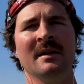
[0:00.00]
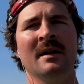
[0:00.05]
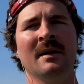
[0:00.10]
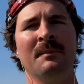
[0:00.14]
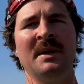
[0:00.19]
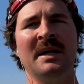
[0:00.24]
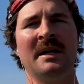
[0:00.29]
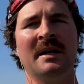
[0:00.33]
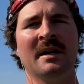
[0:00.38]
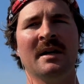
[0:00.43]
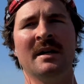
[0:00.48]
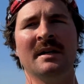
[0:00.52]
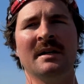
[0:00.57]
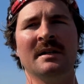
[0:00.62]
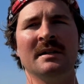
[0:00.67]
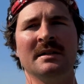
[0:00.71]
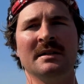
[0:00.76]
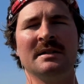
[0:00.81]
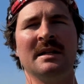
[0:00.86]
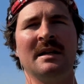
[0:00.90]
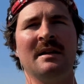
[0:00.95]

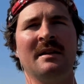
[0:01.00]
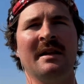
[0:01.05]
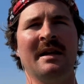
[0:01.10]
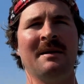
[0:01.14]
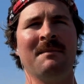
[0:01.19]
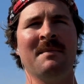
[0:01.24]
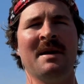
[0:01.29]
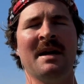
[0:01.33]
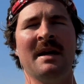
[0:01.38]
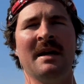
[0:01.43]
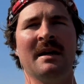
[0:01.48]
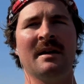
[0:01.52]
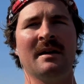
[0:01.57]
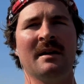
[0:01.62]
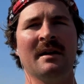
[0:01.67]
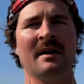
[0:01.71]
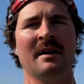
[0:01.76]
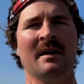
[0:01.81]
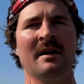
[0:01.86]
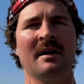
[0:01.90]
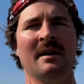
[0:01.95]
because they make
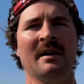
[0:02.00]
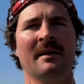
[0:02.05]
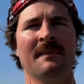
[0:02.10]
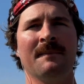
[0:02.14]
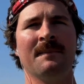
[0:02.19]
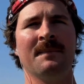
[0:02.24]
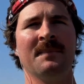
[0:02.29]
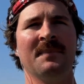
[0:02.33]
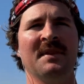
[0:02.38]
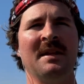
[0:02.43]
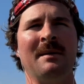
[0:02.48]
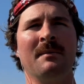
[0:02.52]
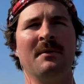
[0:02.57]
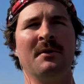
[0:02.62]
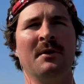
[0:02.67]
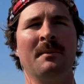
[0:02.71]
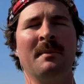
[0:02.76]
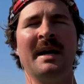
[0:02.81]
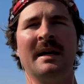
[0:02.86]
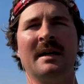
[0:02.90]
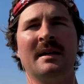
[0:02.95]
they'll
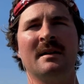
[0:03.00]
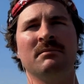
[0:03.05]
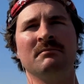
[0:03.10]
make